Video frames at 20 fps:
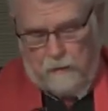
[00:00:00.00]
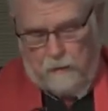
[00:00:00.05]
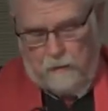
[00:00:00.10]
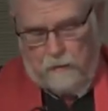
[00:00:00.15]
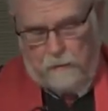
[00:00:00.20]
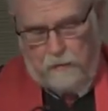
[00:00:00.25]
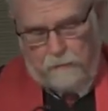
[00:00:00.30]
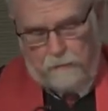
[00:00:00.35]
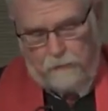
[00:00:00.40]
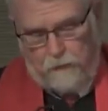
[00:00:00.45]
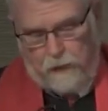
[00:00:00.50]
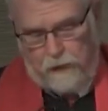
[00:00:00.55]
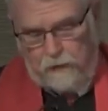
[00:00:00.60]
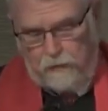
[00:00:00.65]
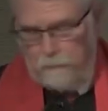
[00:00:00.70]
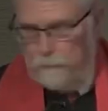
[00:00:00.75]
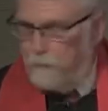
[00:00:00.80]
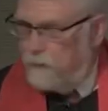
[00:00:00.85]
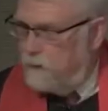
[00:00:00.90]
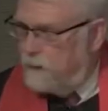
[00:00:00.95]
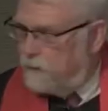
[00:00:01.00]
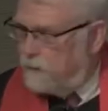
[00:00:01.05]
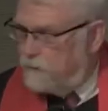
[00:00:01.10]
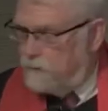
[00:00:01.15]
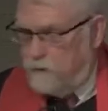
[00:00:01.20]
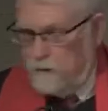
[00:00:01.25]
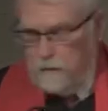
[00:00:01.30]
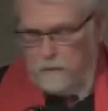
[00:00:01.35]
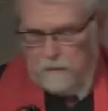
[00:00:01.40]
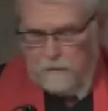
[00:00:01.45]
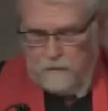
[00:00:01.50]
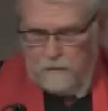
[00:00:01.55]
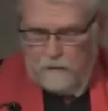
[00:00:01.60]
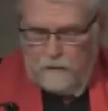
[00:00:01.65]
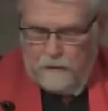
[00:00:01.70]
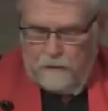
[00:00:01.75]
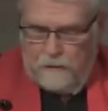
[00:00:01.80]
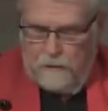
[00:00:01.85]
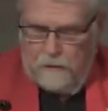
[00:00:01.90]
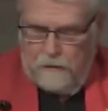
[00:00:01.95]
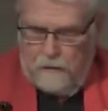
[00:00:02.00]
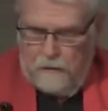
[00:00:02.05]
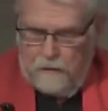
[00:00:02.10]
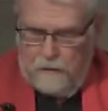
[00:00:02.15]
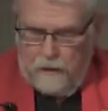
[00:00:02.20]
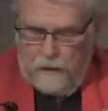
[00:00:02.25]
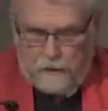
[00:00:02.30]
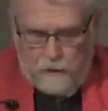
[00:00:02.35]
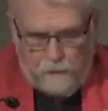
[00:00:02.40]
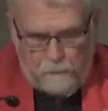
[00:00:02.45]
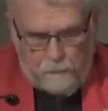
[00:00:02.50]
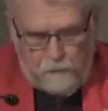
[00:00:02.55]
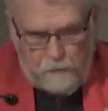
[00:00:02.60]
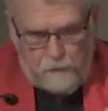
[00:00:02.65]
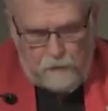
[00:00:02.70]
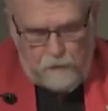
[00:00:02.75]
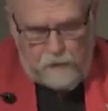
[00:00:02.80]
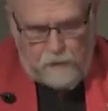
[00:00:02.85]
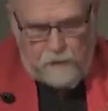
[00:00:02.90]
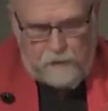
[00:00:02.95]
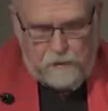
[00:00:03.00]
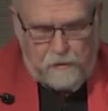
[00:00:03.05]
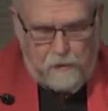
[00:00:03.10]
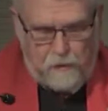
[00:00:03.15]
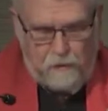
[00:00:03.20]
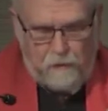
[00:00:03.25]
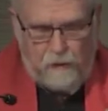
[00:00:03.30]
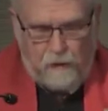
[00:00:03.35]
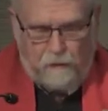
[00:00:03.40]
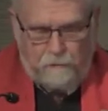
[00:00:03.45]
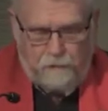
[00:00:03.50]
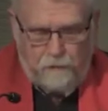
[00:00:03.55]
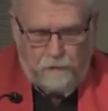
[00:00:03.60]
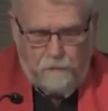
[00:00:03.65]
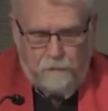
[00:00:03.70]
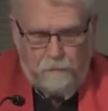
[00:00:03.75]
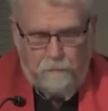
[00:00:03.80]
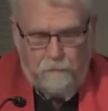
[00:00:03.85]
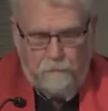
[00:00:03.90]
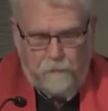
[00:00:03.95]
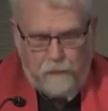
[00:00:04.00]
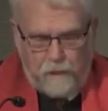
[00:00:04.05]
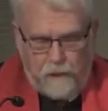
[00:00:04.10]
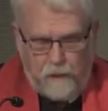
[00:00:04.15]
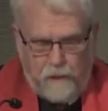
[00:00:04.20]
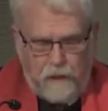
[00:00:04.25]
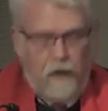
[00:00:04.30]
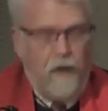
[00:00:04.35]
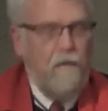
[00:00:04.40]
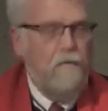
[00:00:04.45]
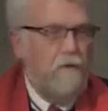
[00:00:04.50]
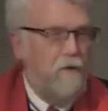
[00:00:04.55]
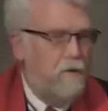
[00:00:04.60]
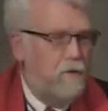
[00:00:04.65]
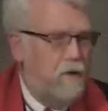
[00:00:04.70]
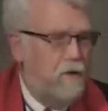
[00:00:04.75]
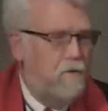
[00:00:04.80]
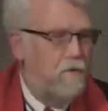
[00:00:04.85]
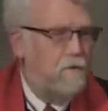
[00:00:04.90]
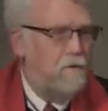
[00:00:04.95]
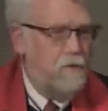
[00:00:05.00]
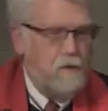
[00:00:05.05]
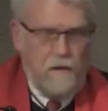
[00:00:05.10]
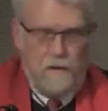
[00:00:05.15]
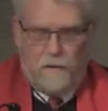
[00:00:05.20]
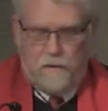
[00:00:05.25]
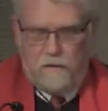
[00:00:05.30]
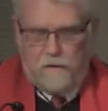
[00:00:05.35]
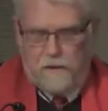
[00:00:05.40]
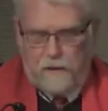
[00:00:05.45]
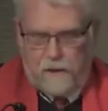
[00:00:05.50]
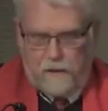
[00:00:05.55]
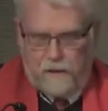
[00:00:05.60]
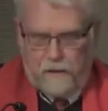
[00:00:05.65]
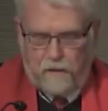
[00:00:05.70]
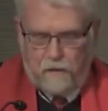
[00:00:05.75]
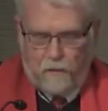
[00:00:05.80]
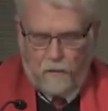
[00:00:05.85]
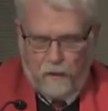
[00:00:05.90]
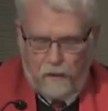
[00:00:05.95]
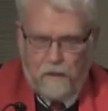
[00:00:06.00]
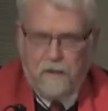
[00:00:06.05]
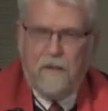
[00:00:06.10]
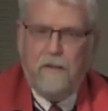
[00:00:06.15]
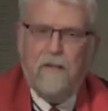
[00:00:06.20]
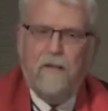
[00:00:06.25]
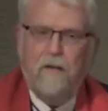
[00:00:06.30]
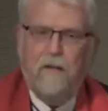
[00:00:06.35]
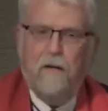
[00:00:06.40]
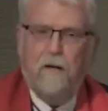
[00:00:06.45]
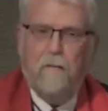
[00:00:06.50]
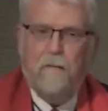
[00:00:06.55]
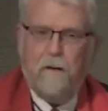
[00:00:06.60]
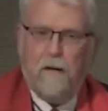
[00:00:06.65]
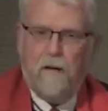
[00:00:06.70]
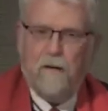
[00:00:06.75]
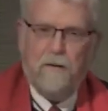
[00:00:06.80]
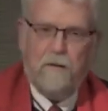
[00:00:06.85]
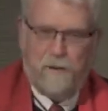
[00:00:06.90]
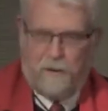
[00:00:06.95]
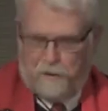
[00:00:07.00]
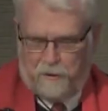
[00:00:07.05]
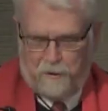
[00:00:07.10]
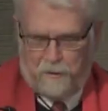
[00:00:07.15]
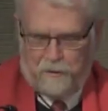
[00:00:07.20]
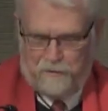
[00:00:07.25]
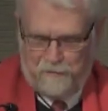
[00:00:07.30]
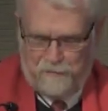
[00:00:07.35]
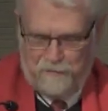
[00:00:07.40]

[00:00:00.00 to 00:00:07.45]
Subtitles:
or in Father Boyle's words, a community so loving that everyone feels like they're wearing a parachute.